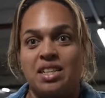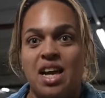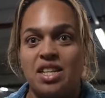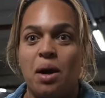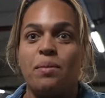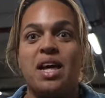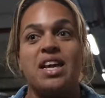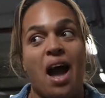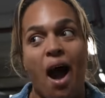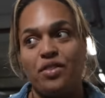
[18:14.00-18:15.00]
a certain time of the year,
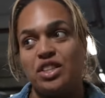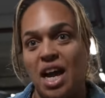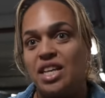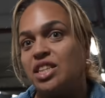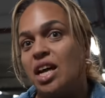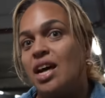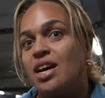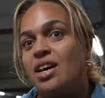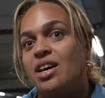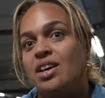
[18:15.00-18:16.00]
you have to change their
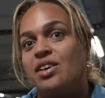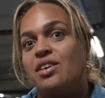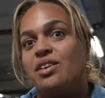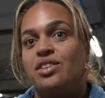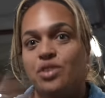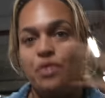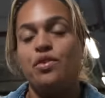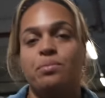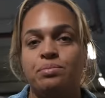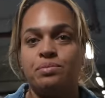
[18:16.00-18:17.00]
uniform.